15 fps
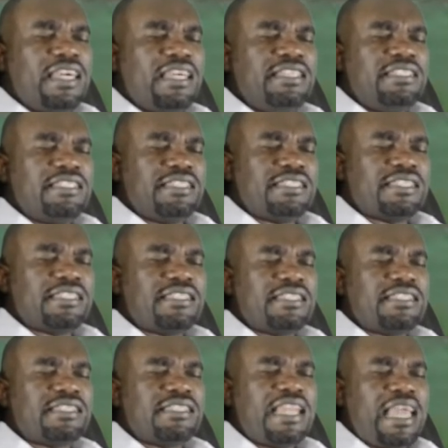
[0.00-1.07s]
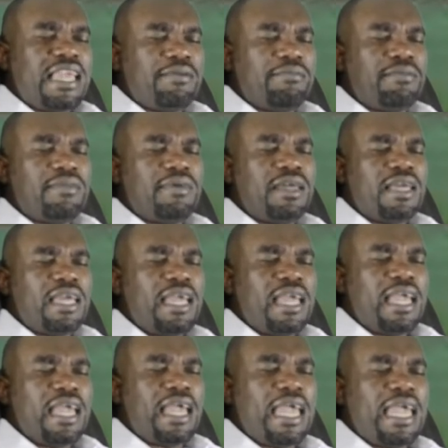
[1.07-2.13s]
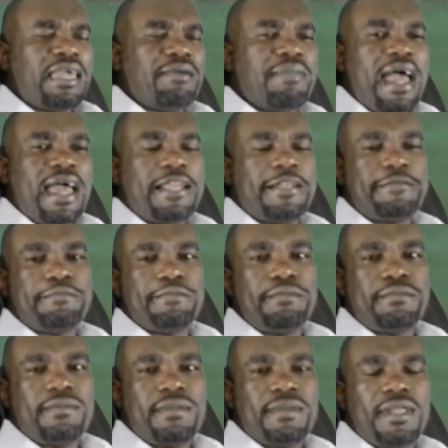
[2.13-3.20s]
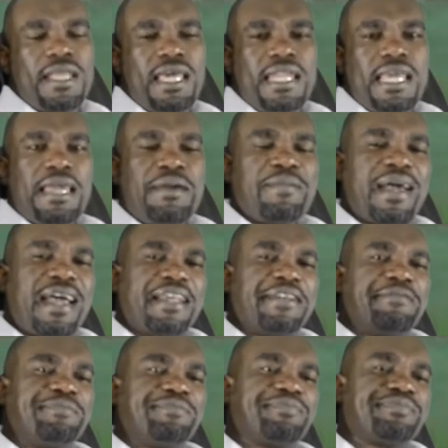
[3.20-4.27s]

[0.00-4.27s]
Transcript: In Jesus' name, amen and amen.